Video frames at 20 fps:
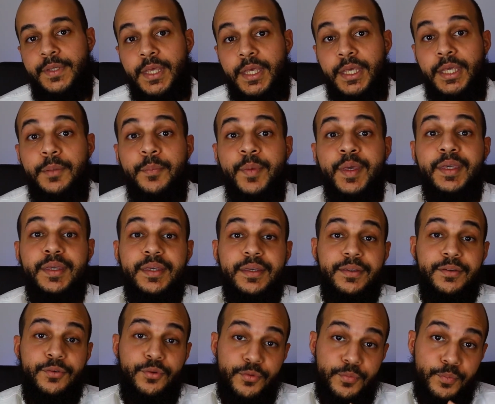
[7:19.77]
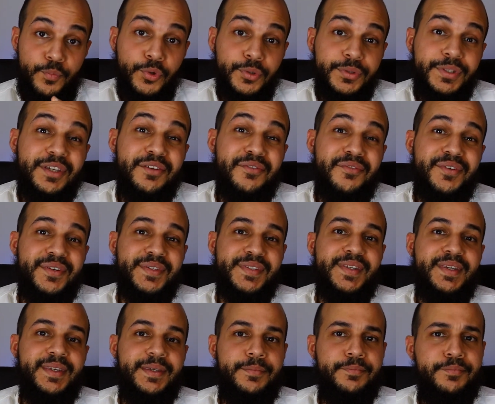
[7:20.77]
He make or put
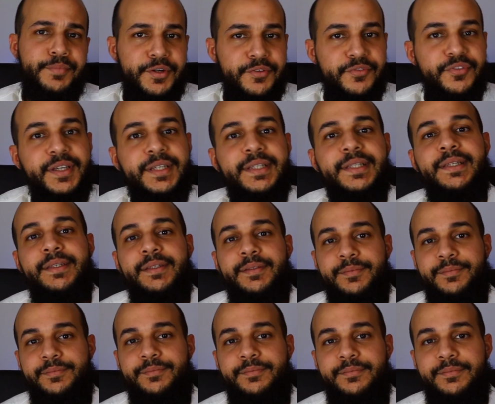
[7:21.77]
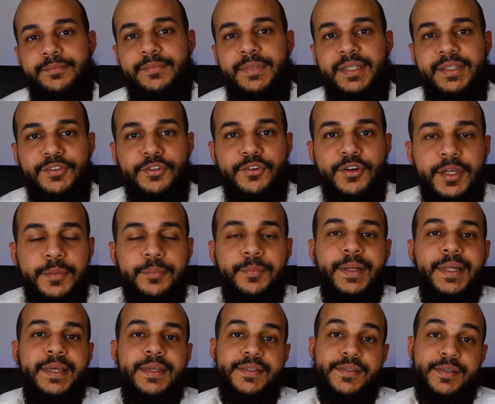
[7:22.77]
everything perfectly in the right
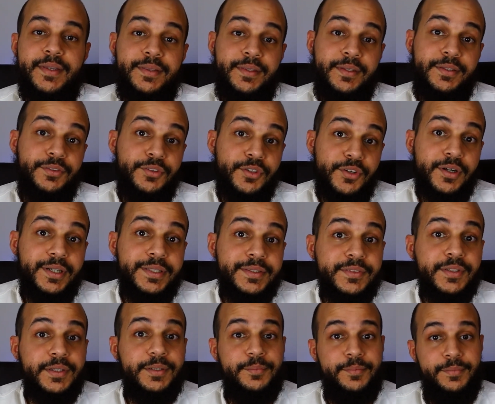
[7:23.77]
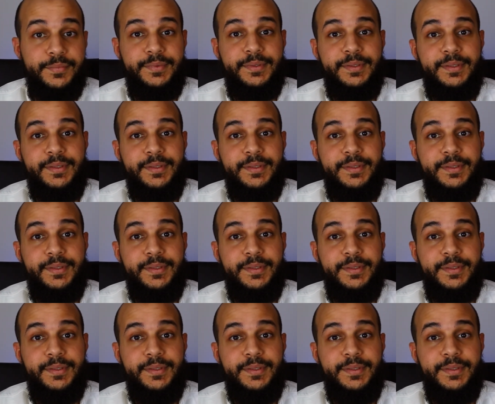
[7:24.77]
place and in the right time.